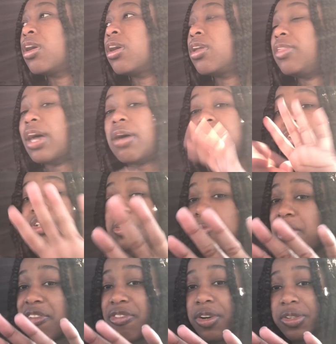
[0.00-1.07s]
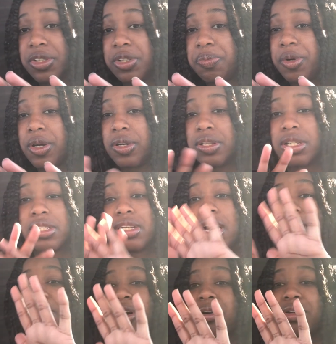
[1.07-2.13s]
That was just my first experience. It's
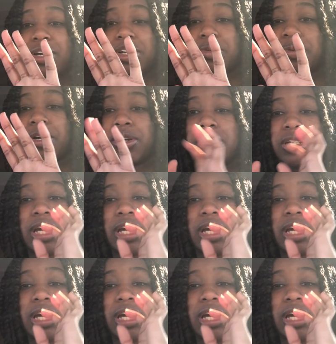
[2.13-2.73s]
not my only experience.